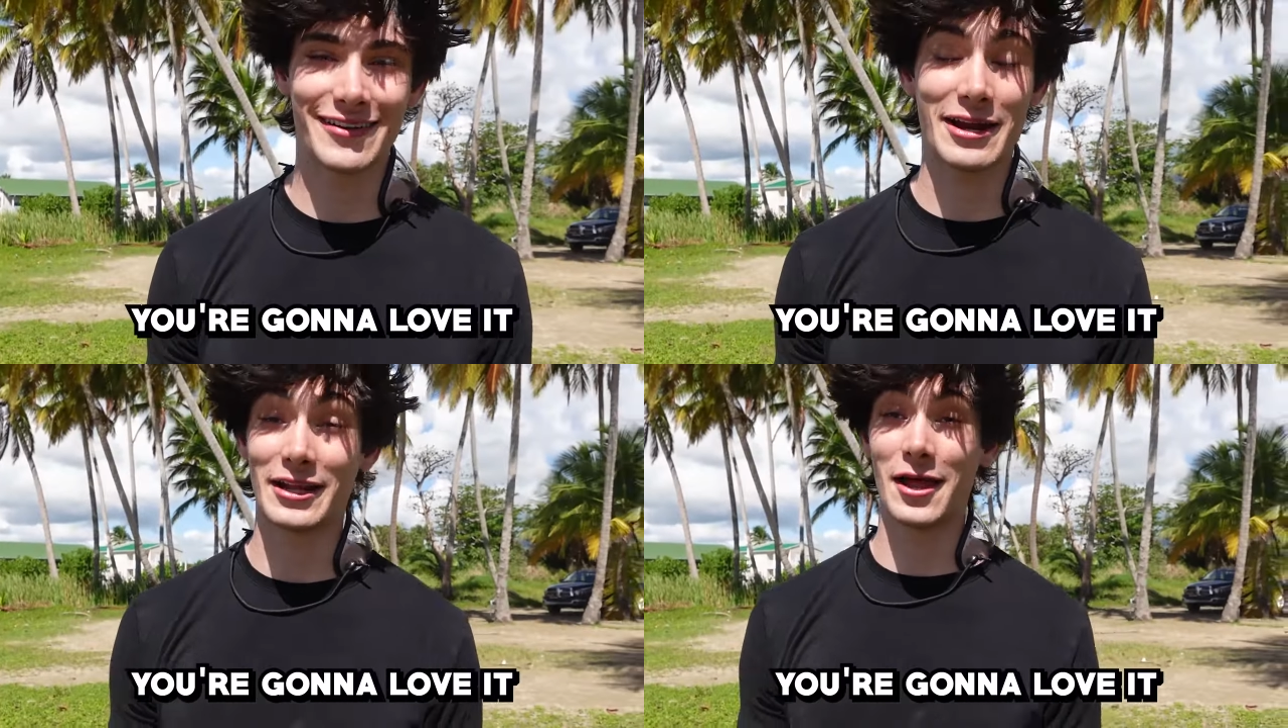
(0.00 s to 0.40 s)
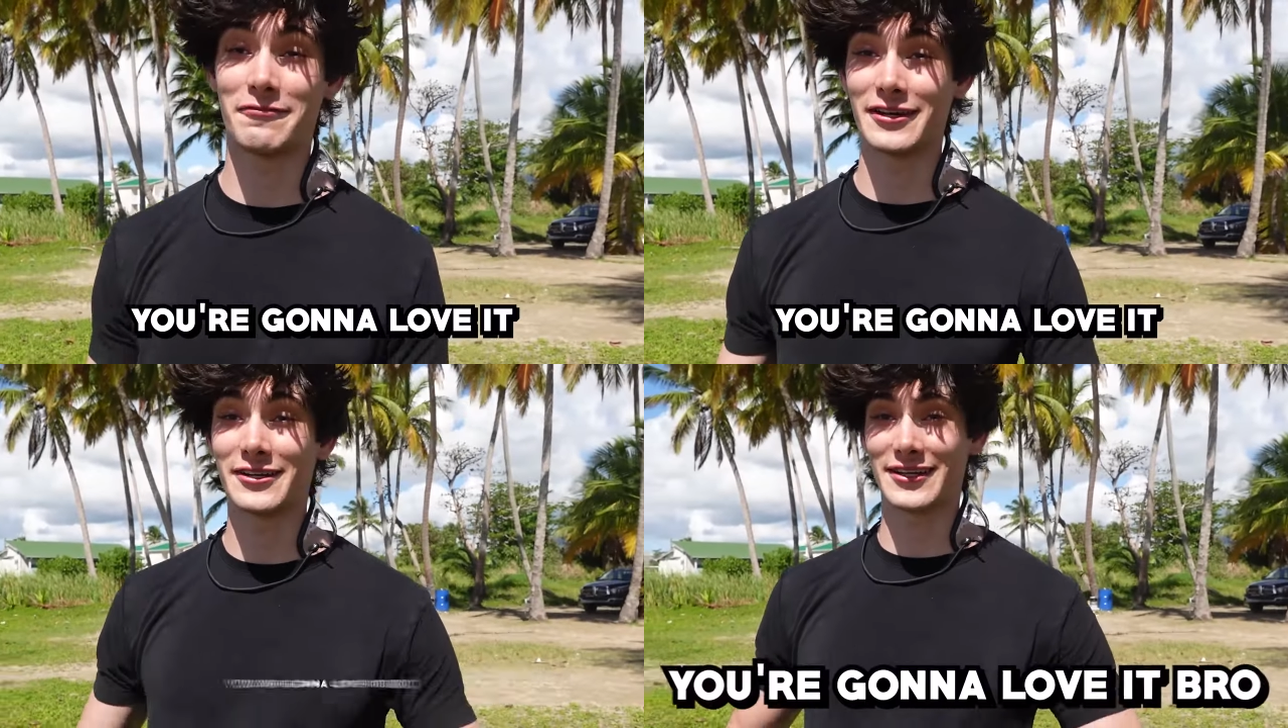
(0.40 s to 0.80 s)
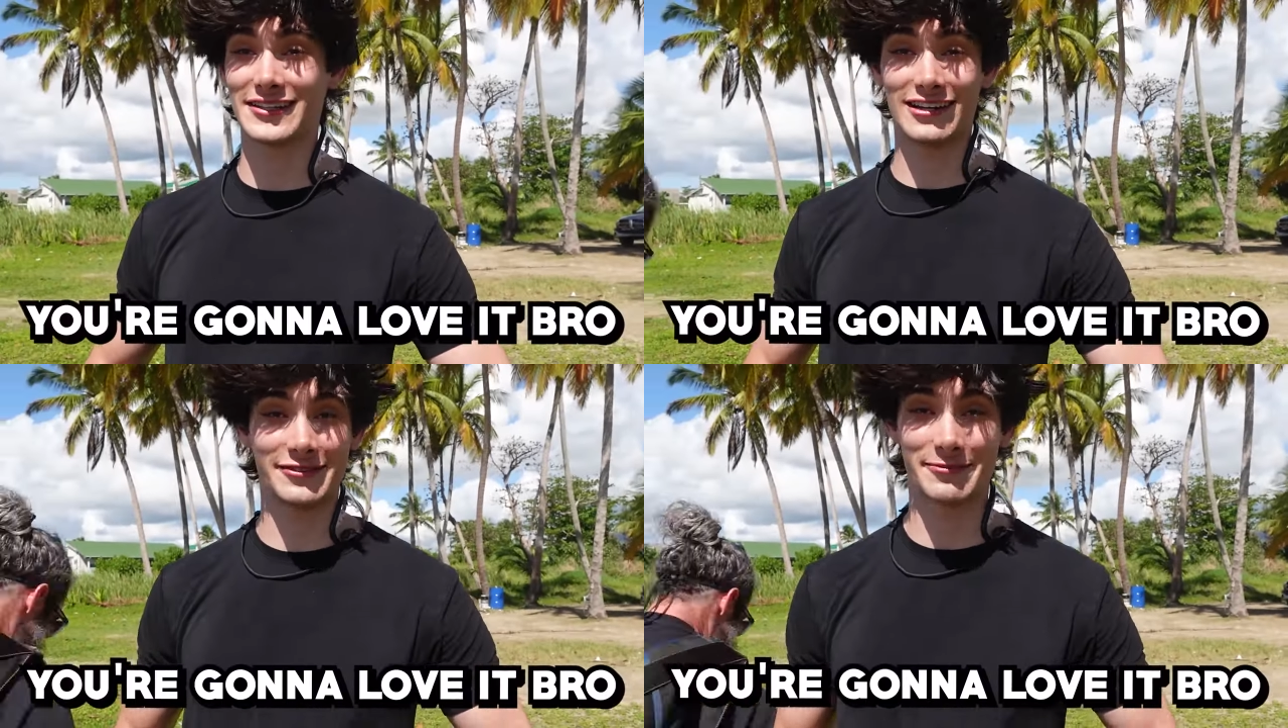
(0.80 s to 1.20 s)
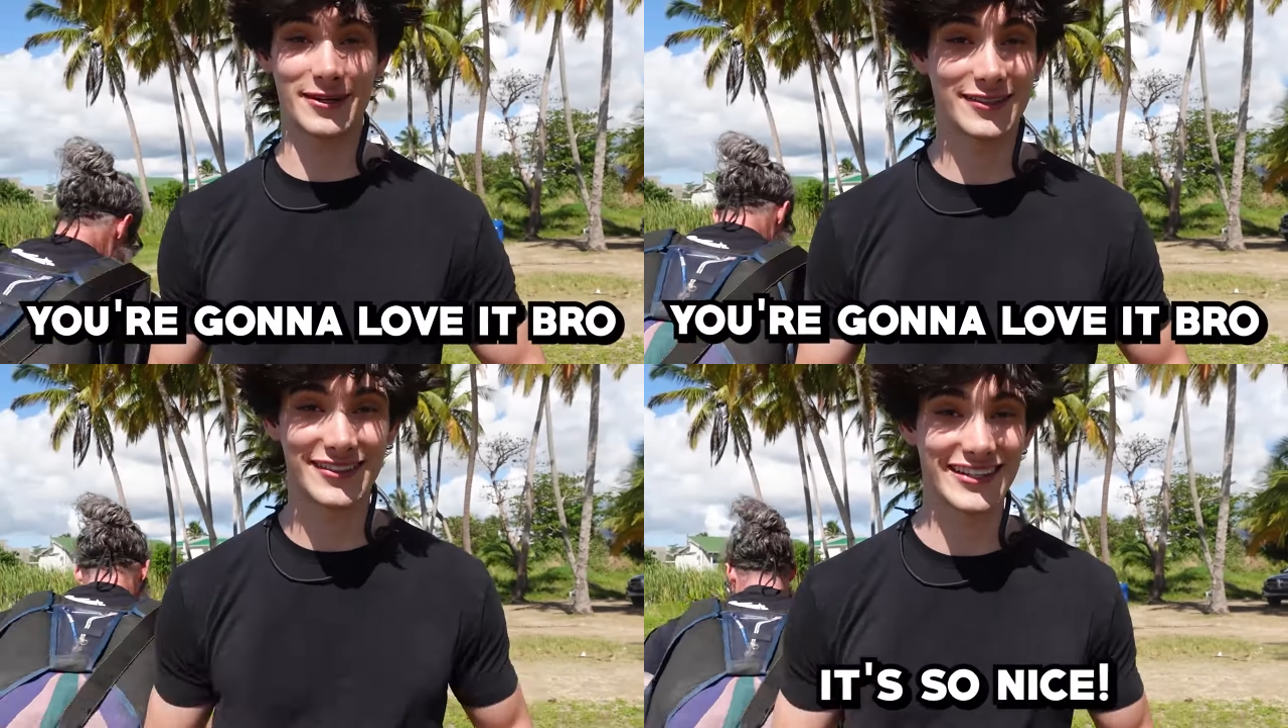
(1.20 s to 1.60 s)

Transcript: You're gonna love it. You're gonna love it, bro.